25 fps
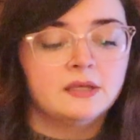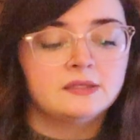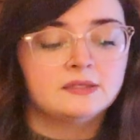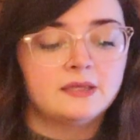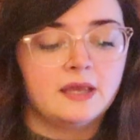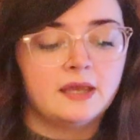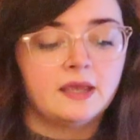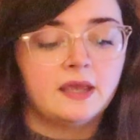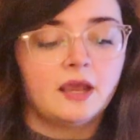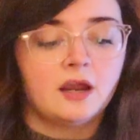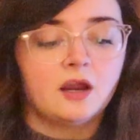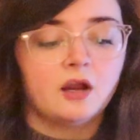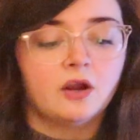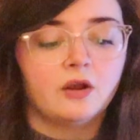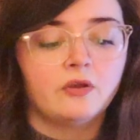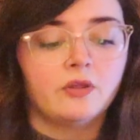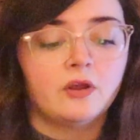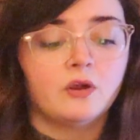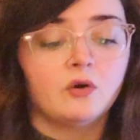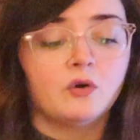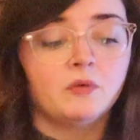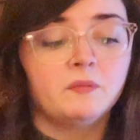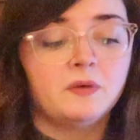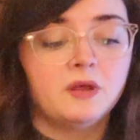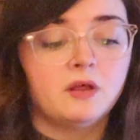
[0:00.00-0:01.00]
Take care,
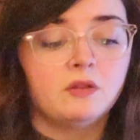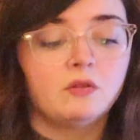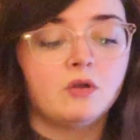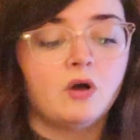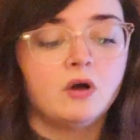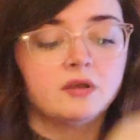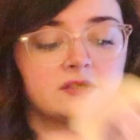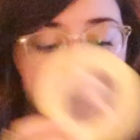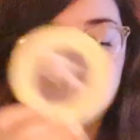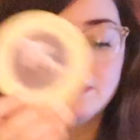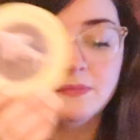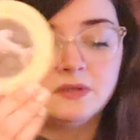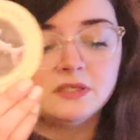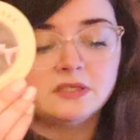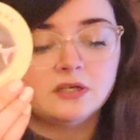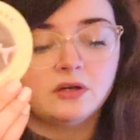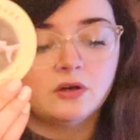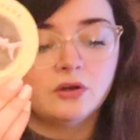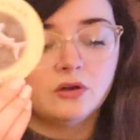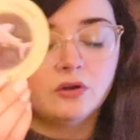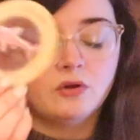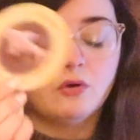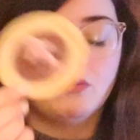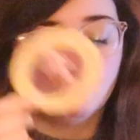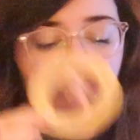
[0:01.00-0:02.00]
there will be a loss of
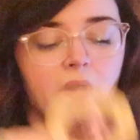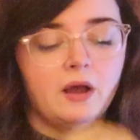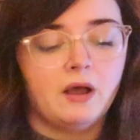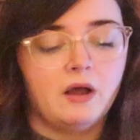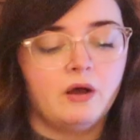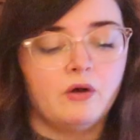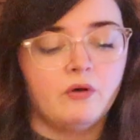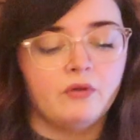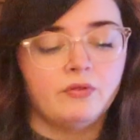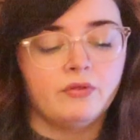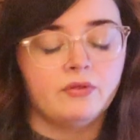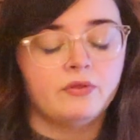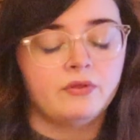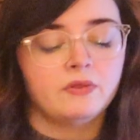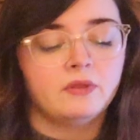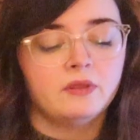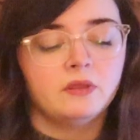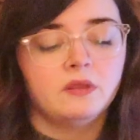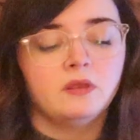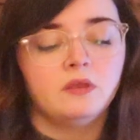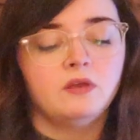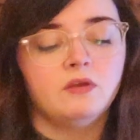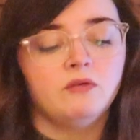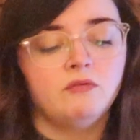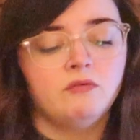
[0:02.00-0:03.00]
material wealth.
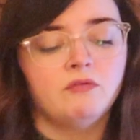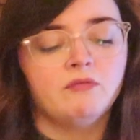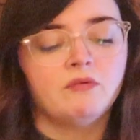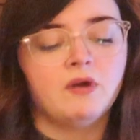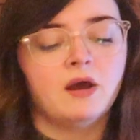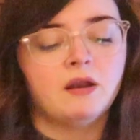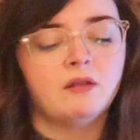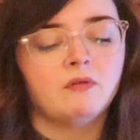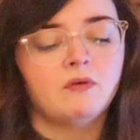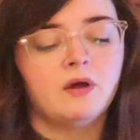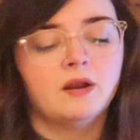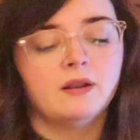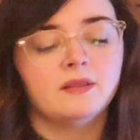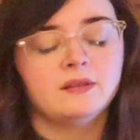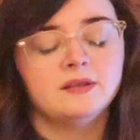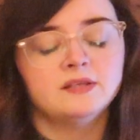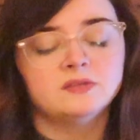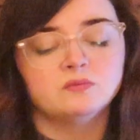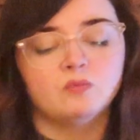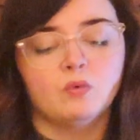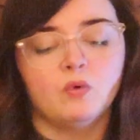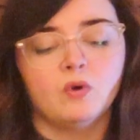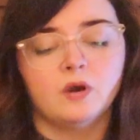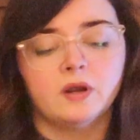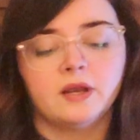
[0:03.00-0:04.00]
You, have got a lot of
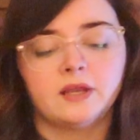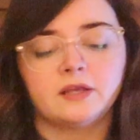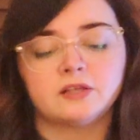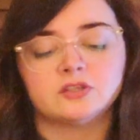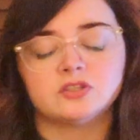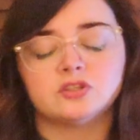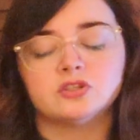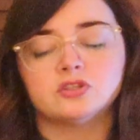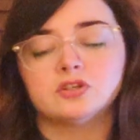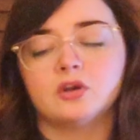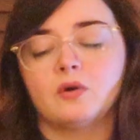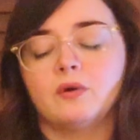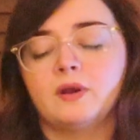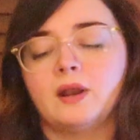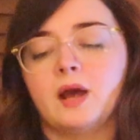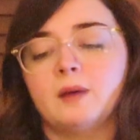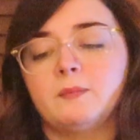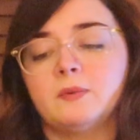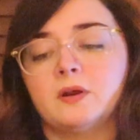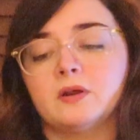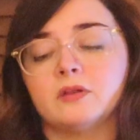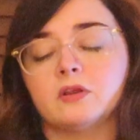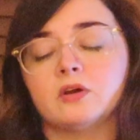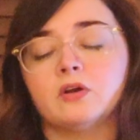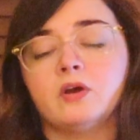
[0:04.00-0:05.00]
these warnings showing
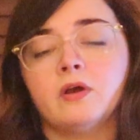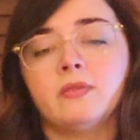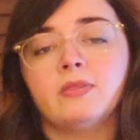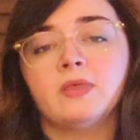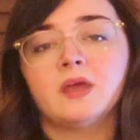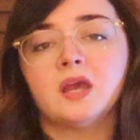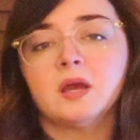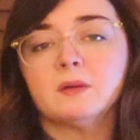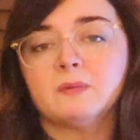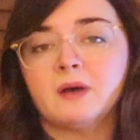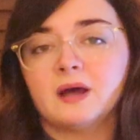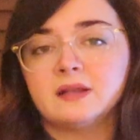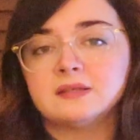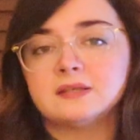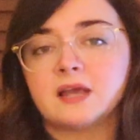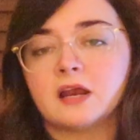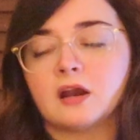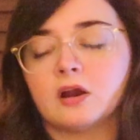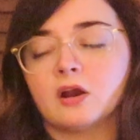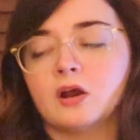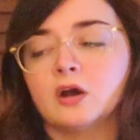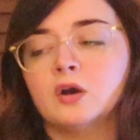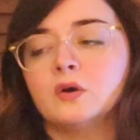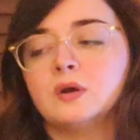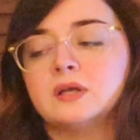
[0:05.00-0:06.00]
up here. The good thing about
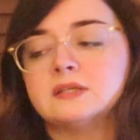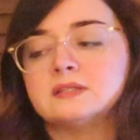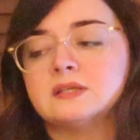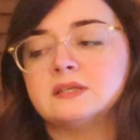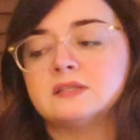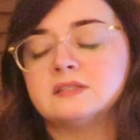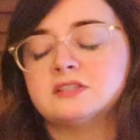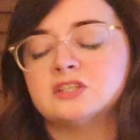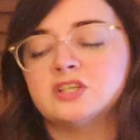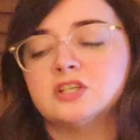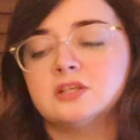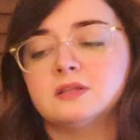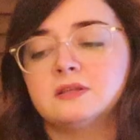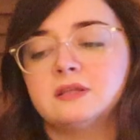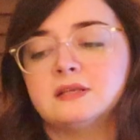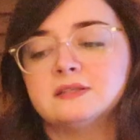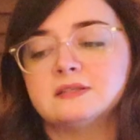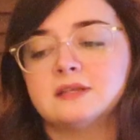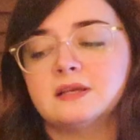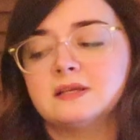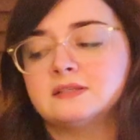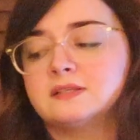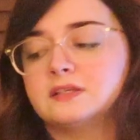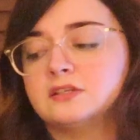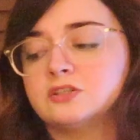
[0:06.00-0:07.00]
tarot is this
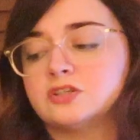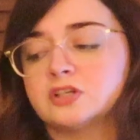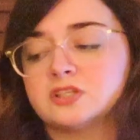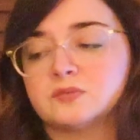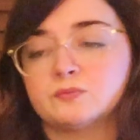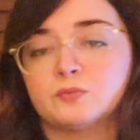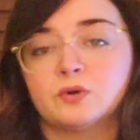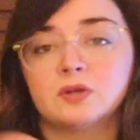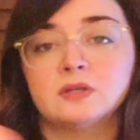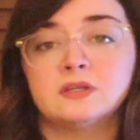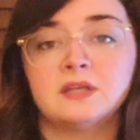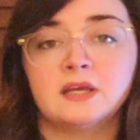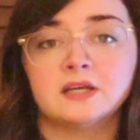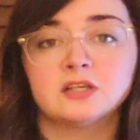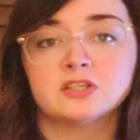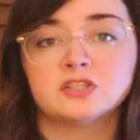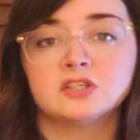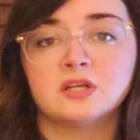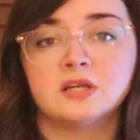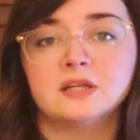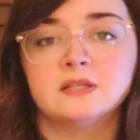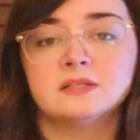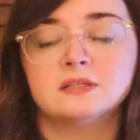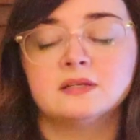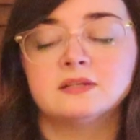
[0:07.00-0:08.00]
this isn't just
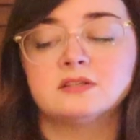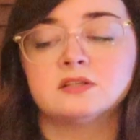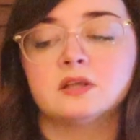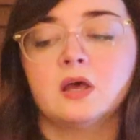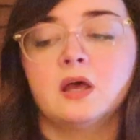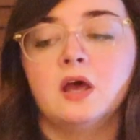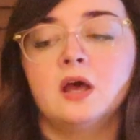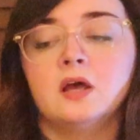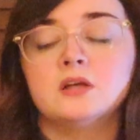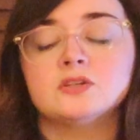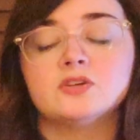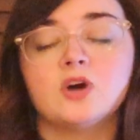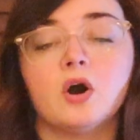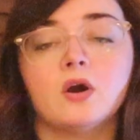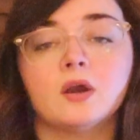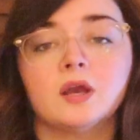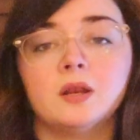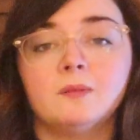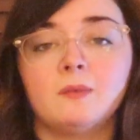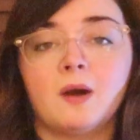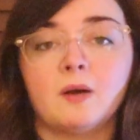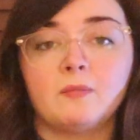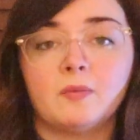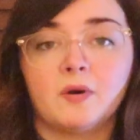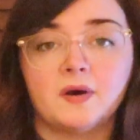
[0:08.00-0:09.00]
predictions, it's
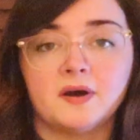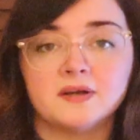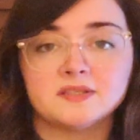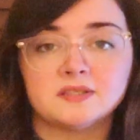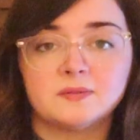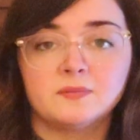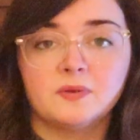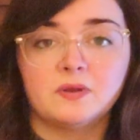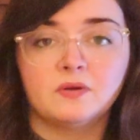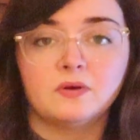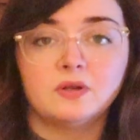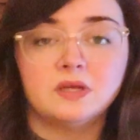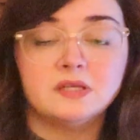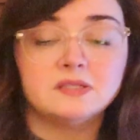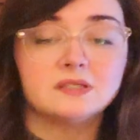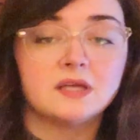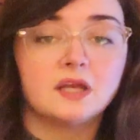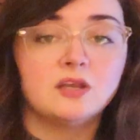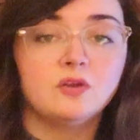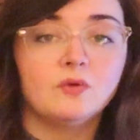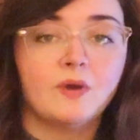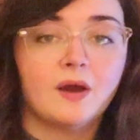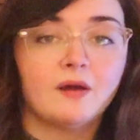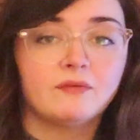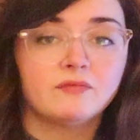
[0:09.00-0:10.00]
talking about possibilities
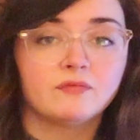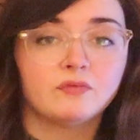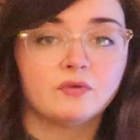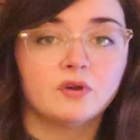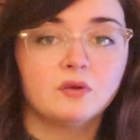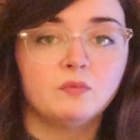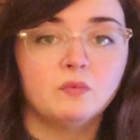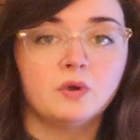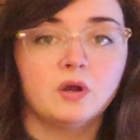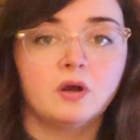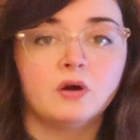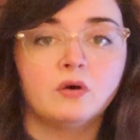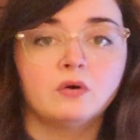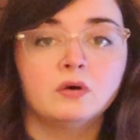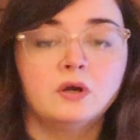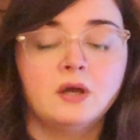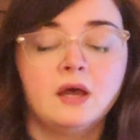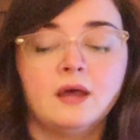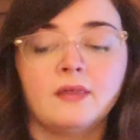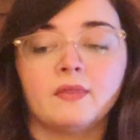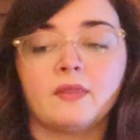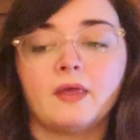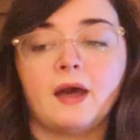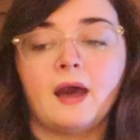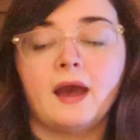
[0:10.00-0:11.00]
and you have free will.
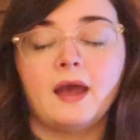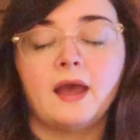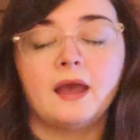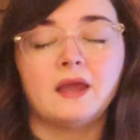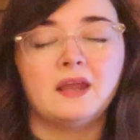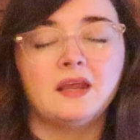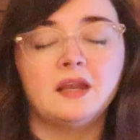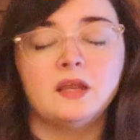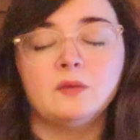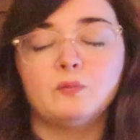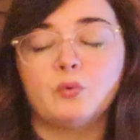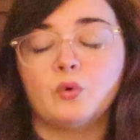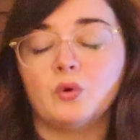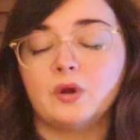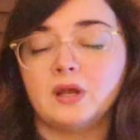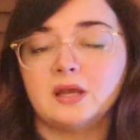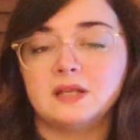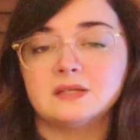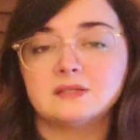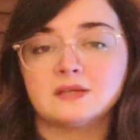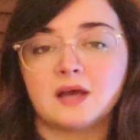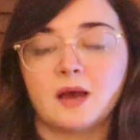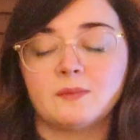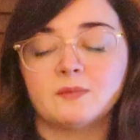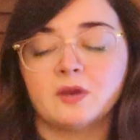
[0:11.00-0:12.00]
That at any point
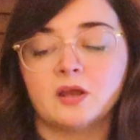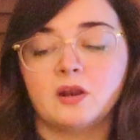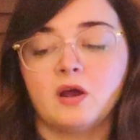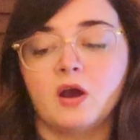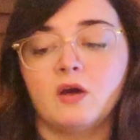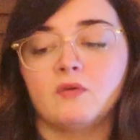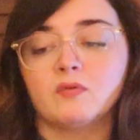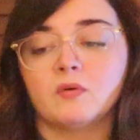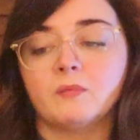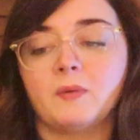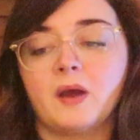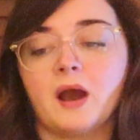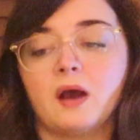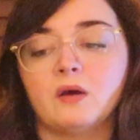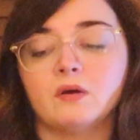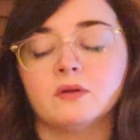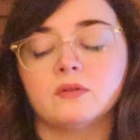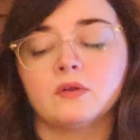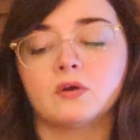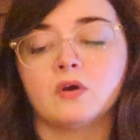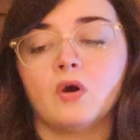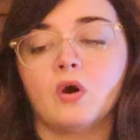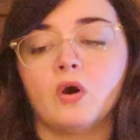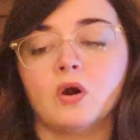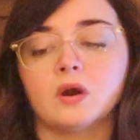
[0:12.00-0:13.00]
in time can overpower
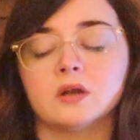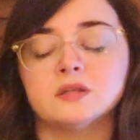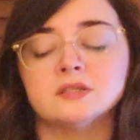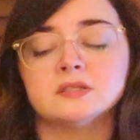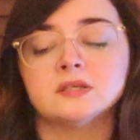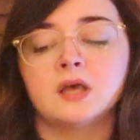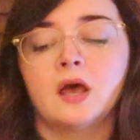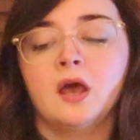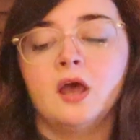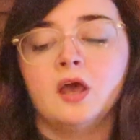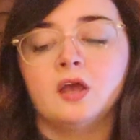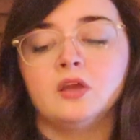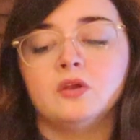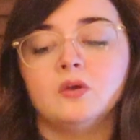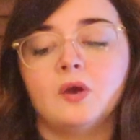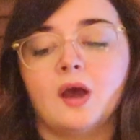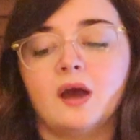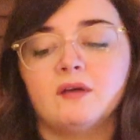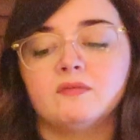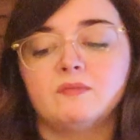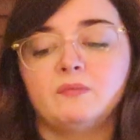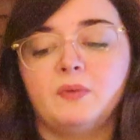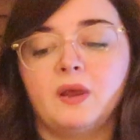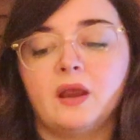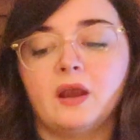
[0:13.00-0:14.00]
the cards. You
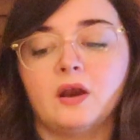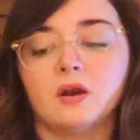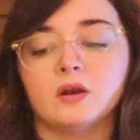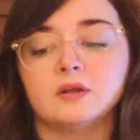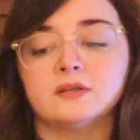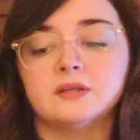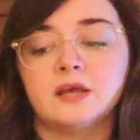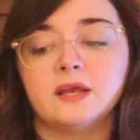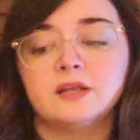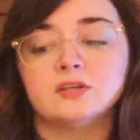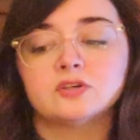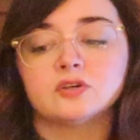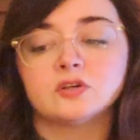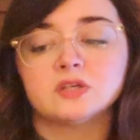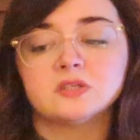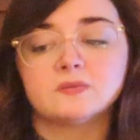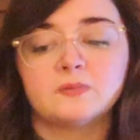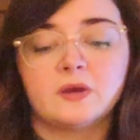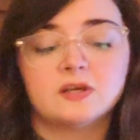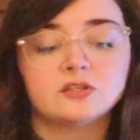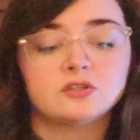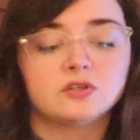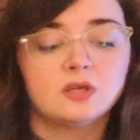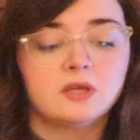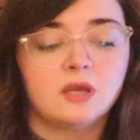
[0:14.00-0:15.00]
have bear, danger
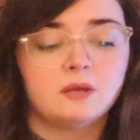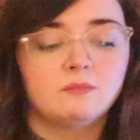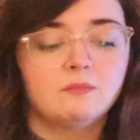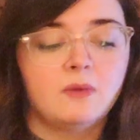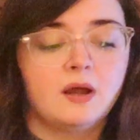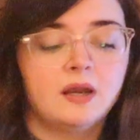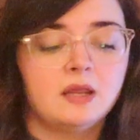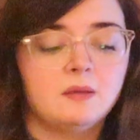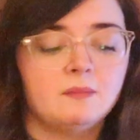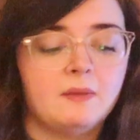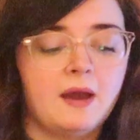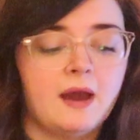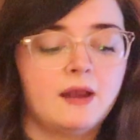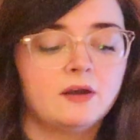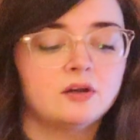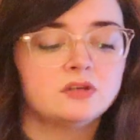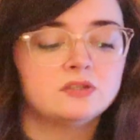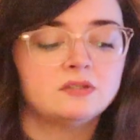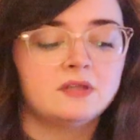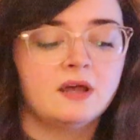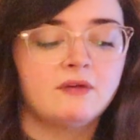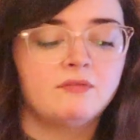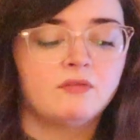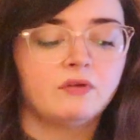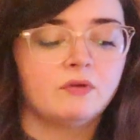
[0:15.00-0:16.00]
especially in money
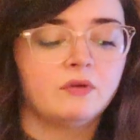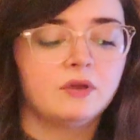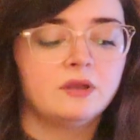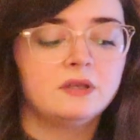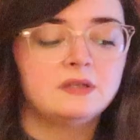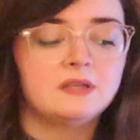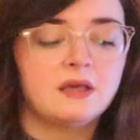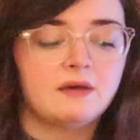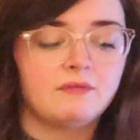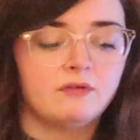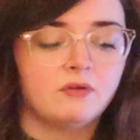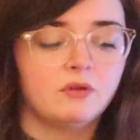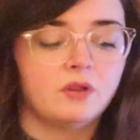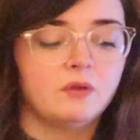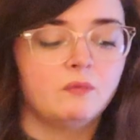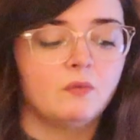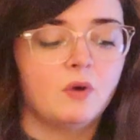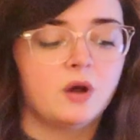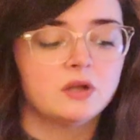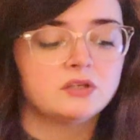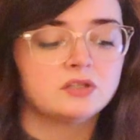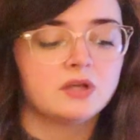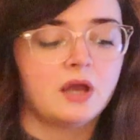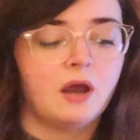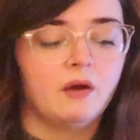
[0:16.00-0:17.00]
matters. Definitely, definitely
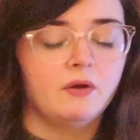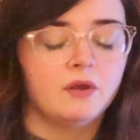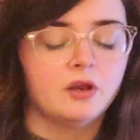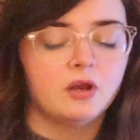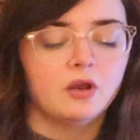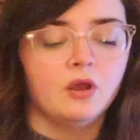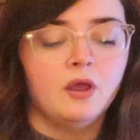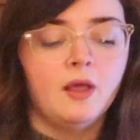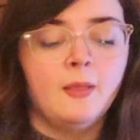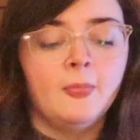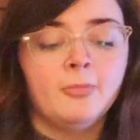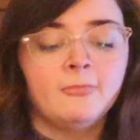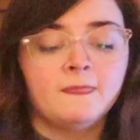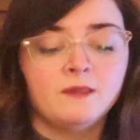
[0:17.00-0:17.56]
watch out here.